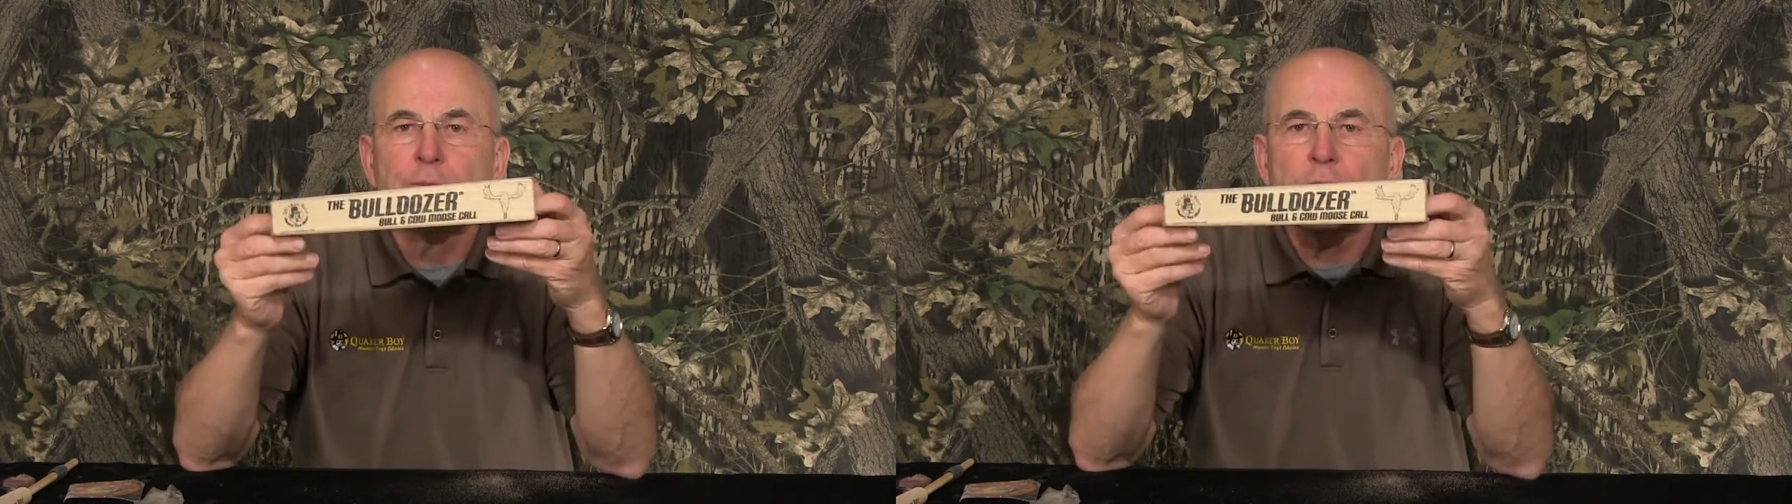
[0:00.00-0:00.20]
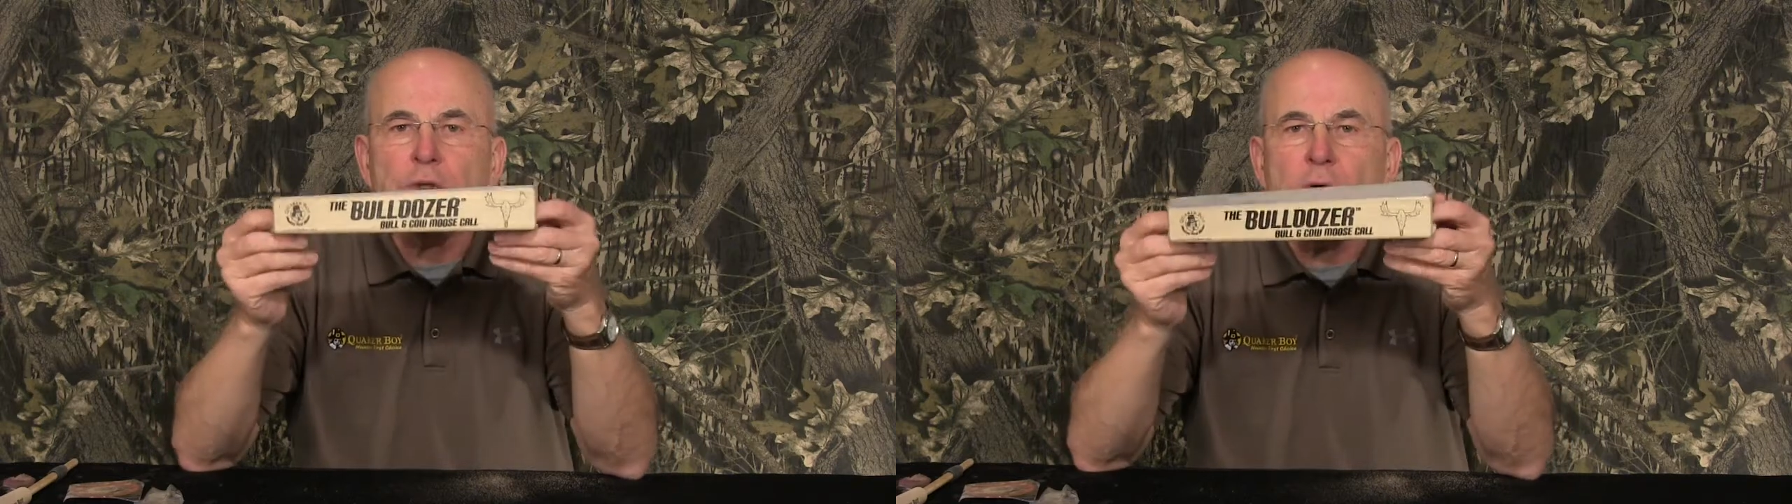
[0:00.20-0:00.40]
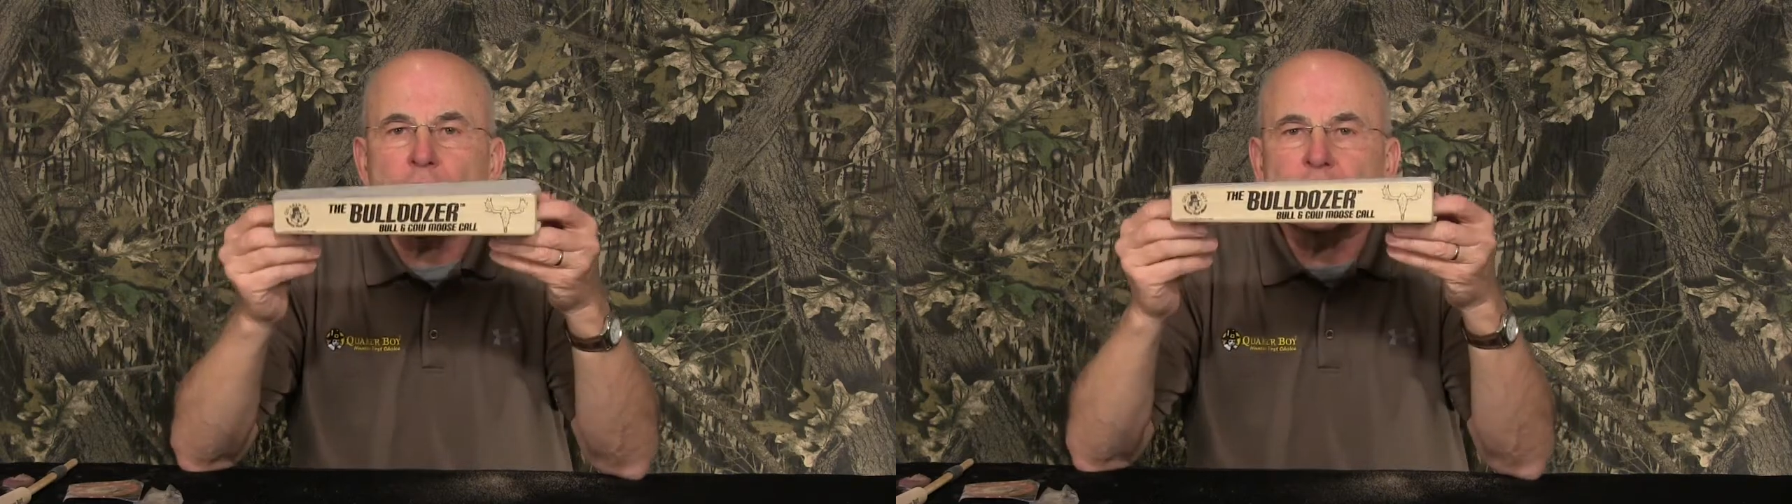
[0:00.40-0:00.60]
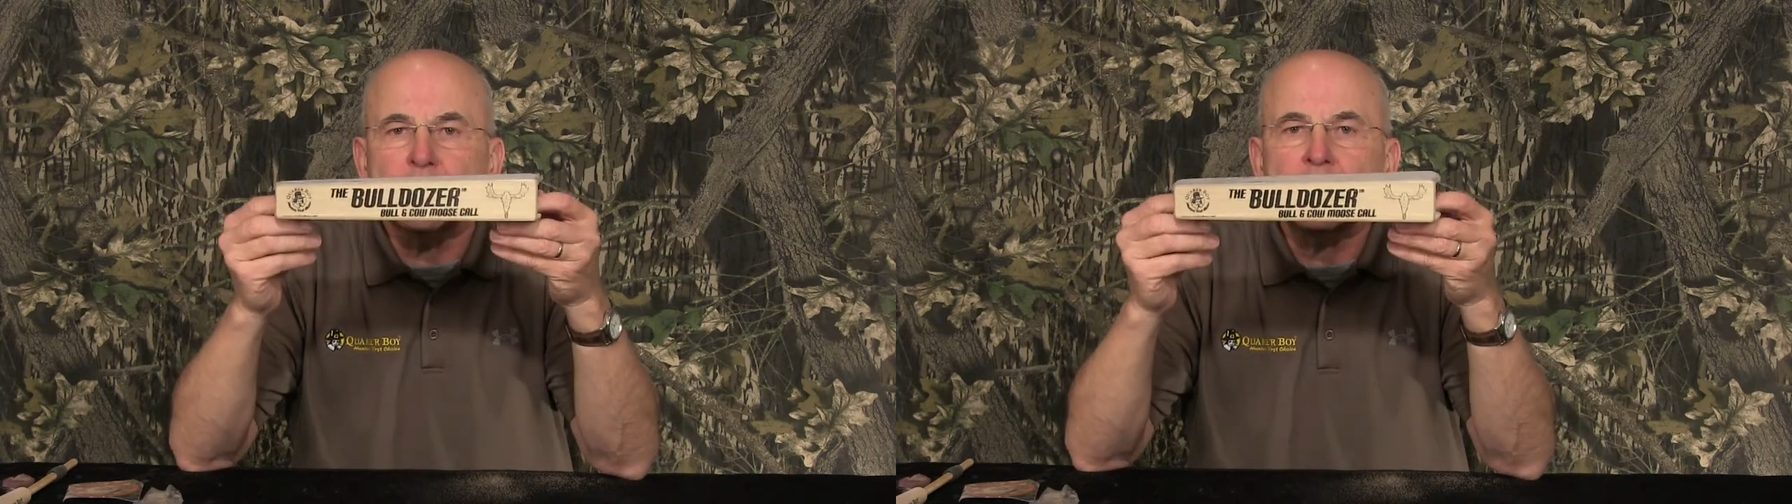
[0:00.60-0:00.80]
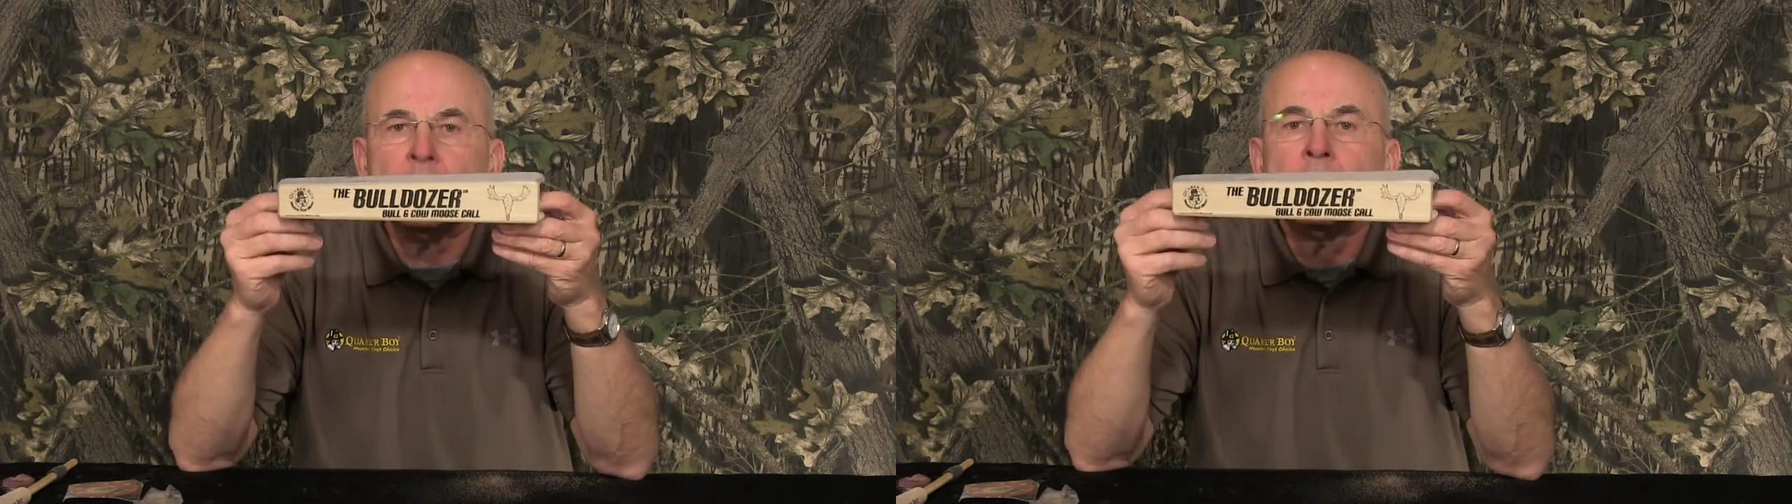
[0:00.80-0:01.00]

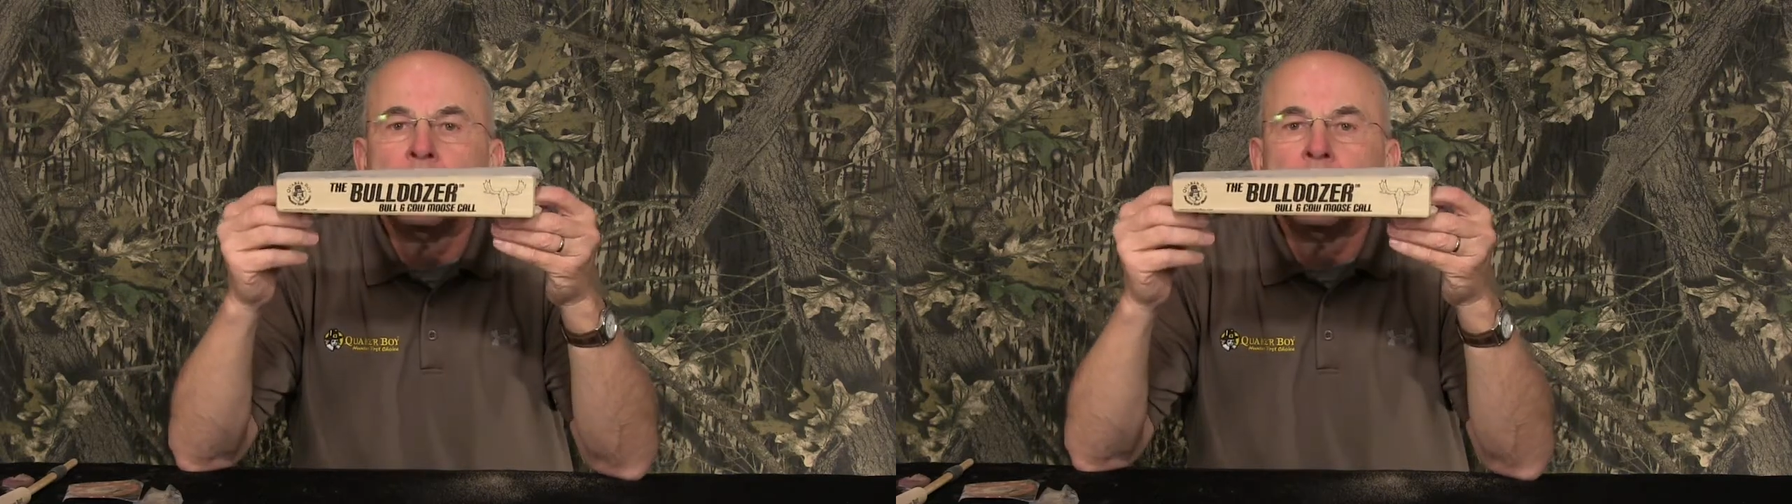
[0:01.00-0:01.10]
Bulldozer